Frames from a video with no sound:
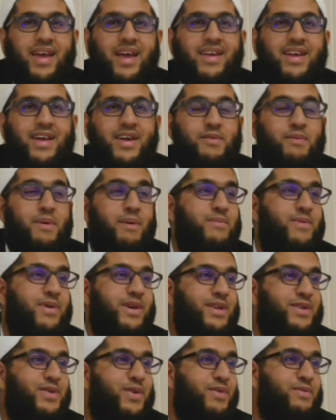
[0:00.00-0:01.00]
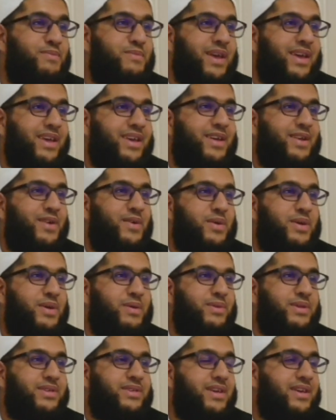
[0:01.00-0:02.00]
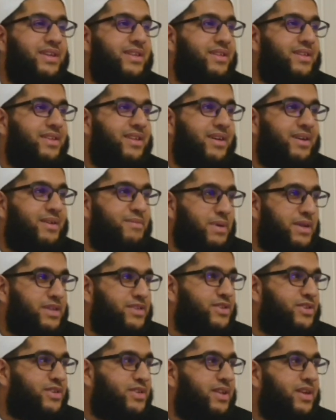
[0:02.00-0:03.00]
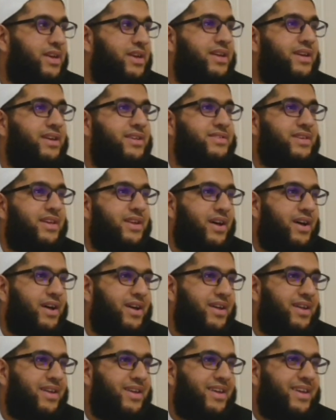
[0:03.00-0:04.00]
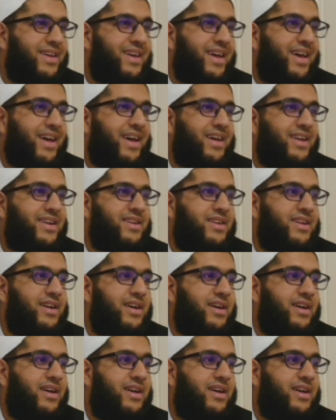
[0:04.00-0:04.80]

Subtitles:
I remember he told me, he was in the masjid leading salah, and